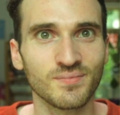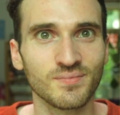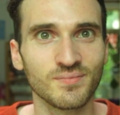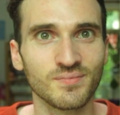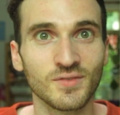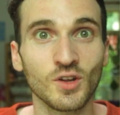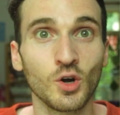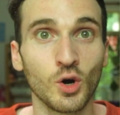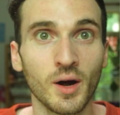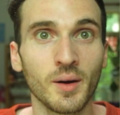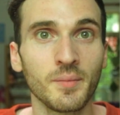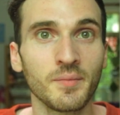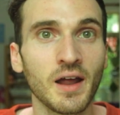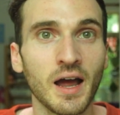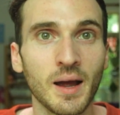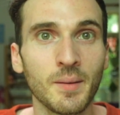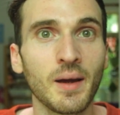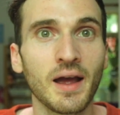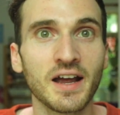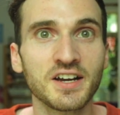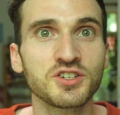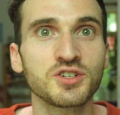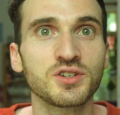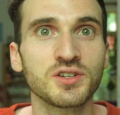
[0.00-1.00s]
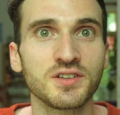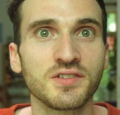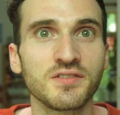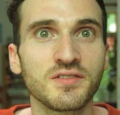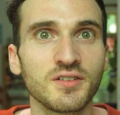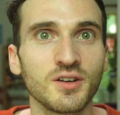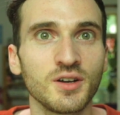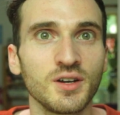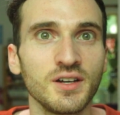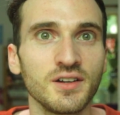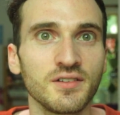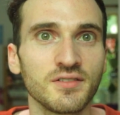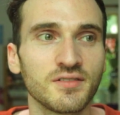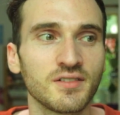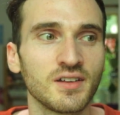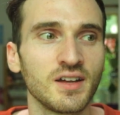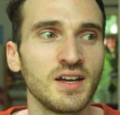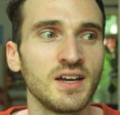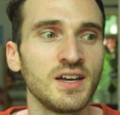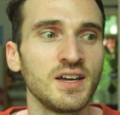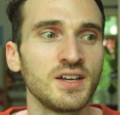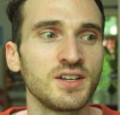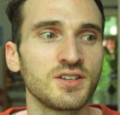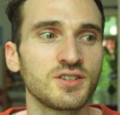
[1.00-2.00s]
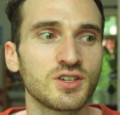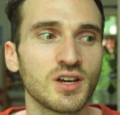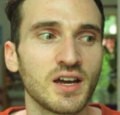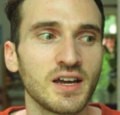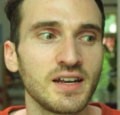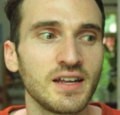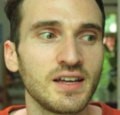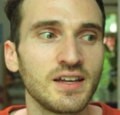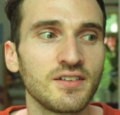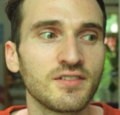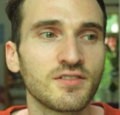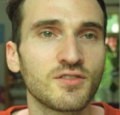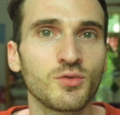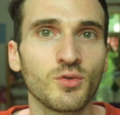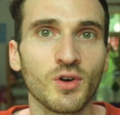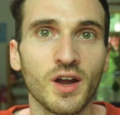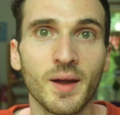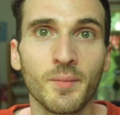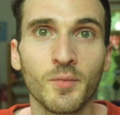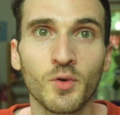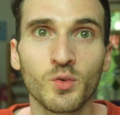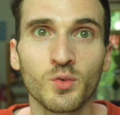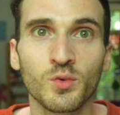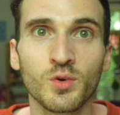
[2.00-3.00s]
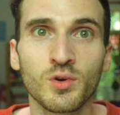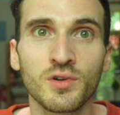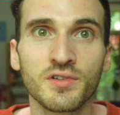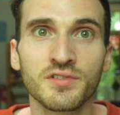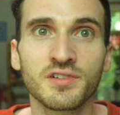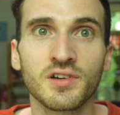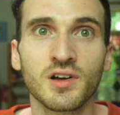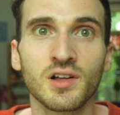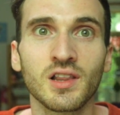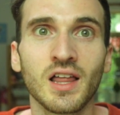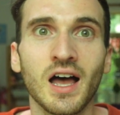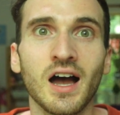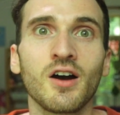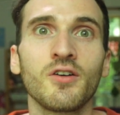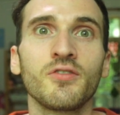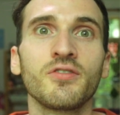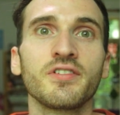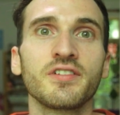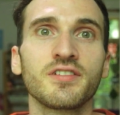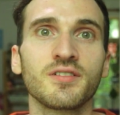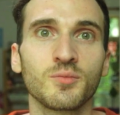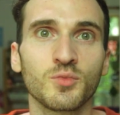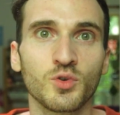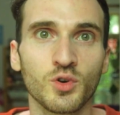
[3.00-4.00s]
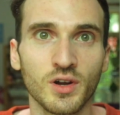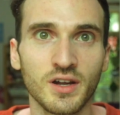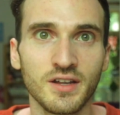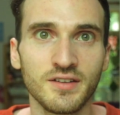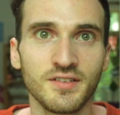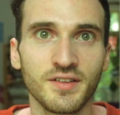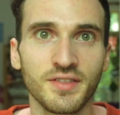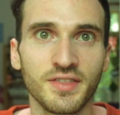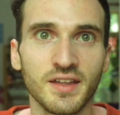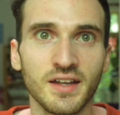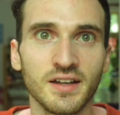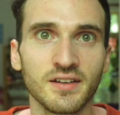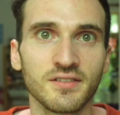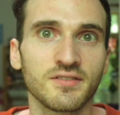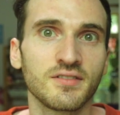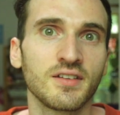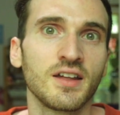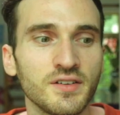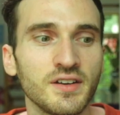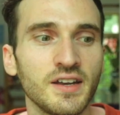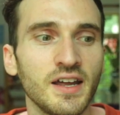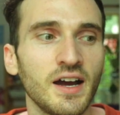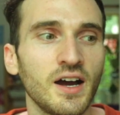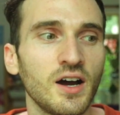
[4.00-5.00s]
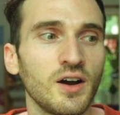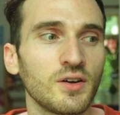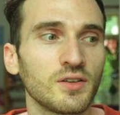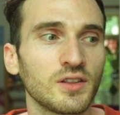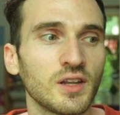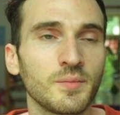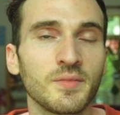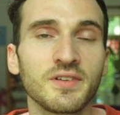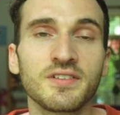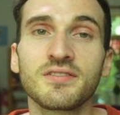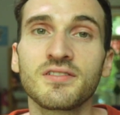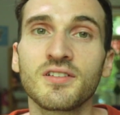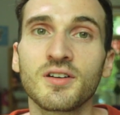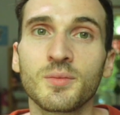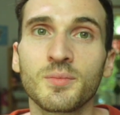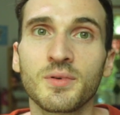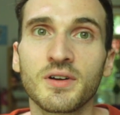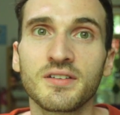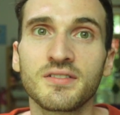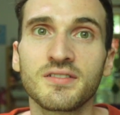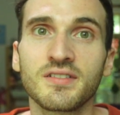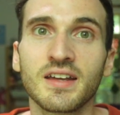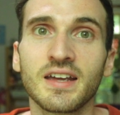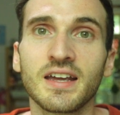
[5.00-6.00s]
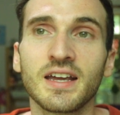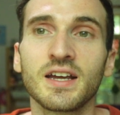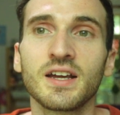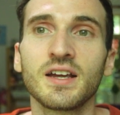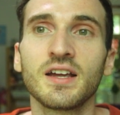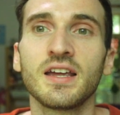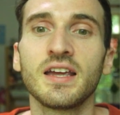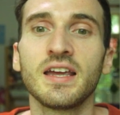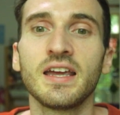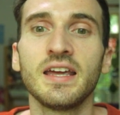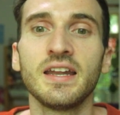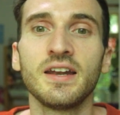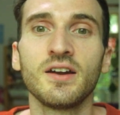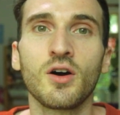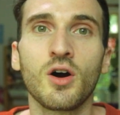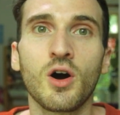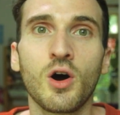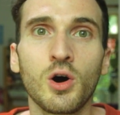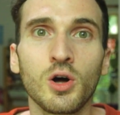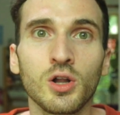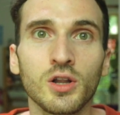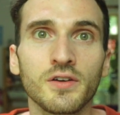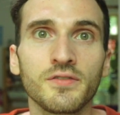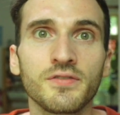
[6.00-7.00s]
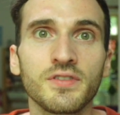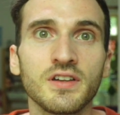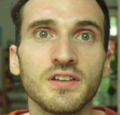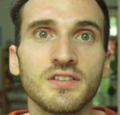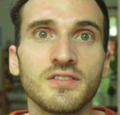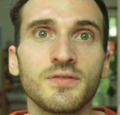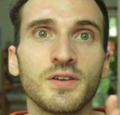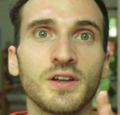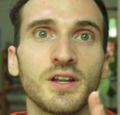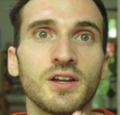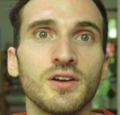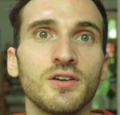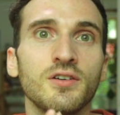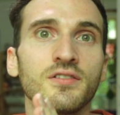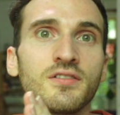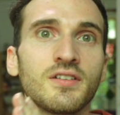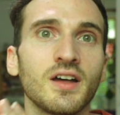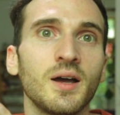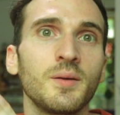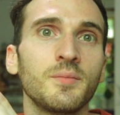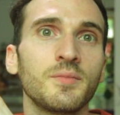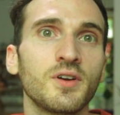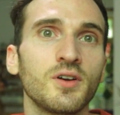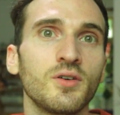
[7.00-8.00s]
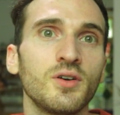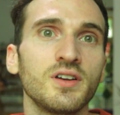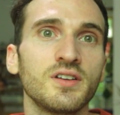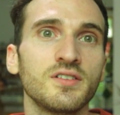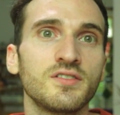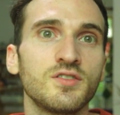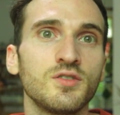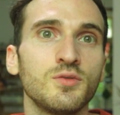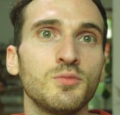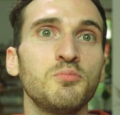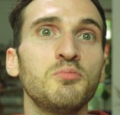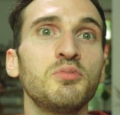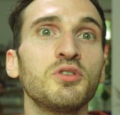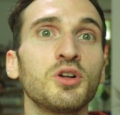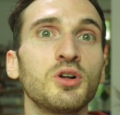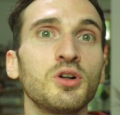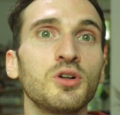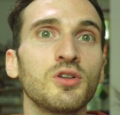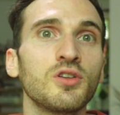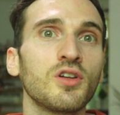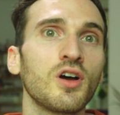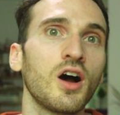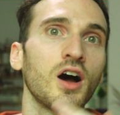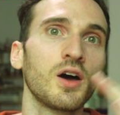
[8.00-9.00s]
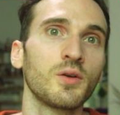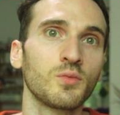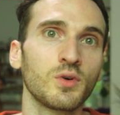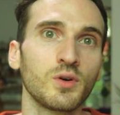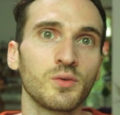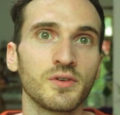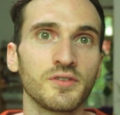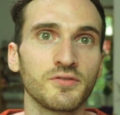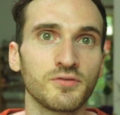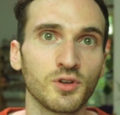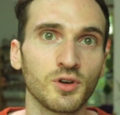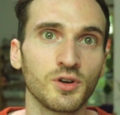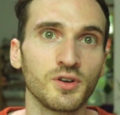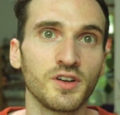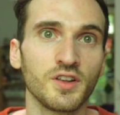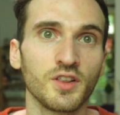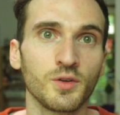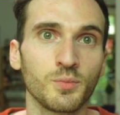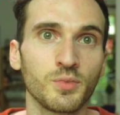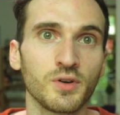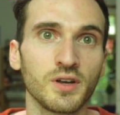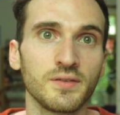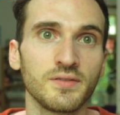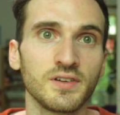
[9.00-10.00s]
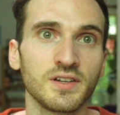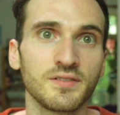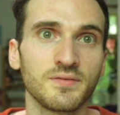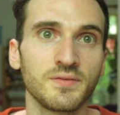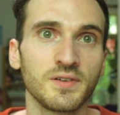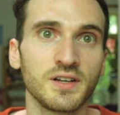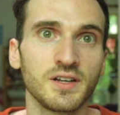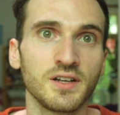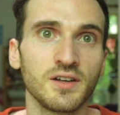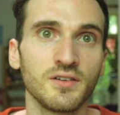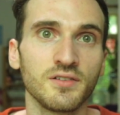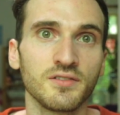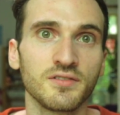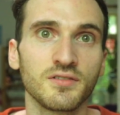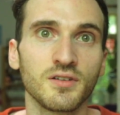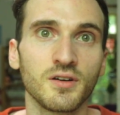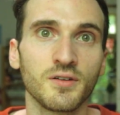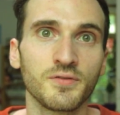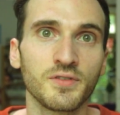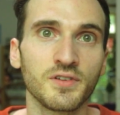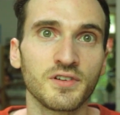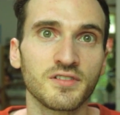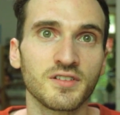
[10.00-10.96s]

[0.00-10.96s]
No, I'm actually serious. Chinese grammar rules allow for some crazy things. Now, let me start by saying in all of these videos, I'm going to build on what we've learned in the previous videos. So if there's